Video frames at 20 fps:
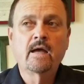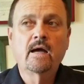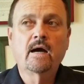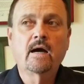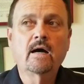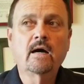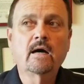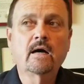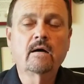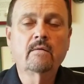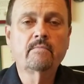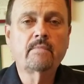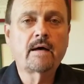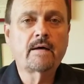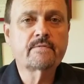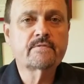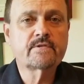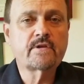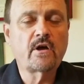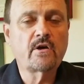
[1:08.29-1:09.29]
Um,
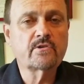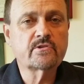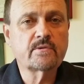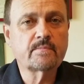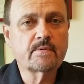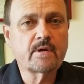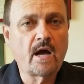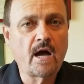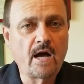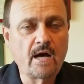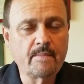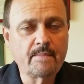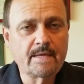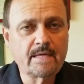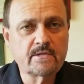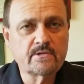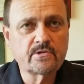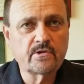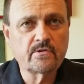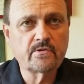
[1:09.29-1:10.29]
I saw some
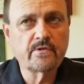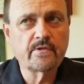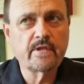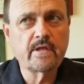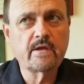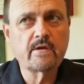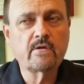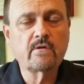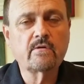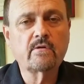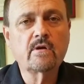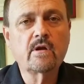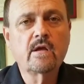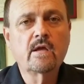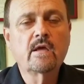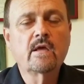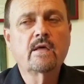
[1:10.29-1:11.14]
comments under there